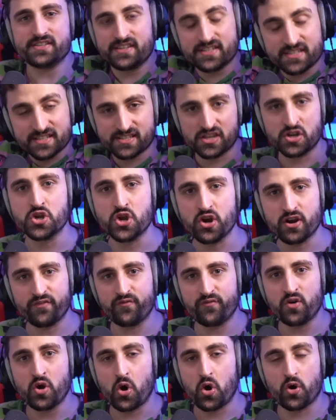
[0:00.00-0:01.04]
Is this a nerf
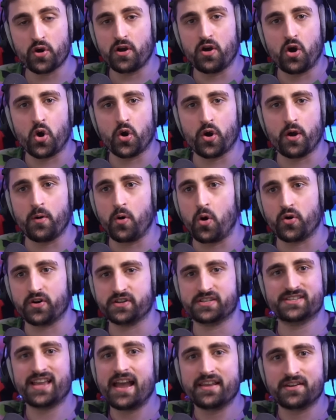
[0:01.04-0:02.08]
or a
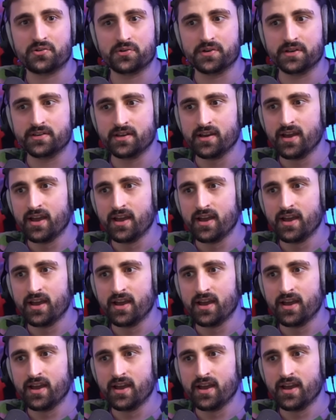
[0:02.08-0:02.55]
side grade?